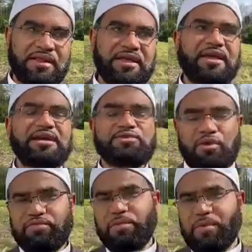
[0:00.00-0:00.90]
the cousin
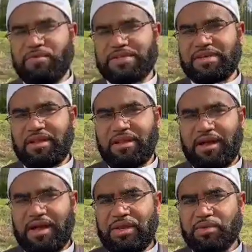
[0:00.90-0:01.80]
of the Prophet
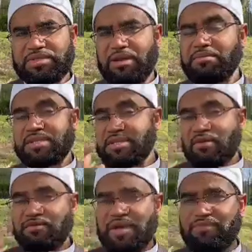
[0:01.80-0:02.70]
sallallahu alayhi wasallam, the son
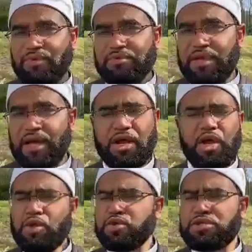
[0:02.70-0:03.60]
of Ja'far al-Tayyar,
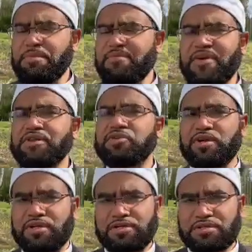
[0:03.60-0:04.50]
used to be very
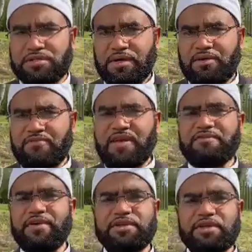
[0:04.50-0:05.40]
generous. Very,
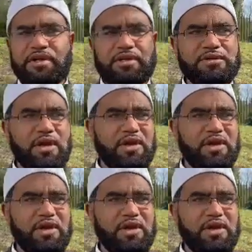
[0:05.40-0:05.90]
very generous.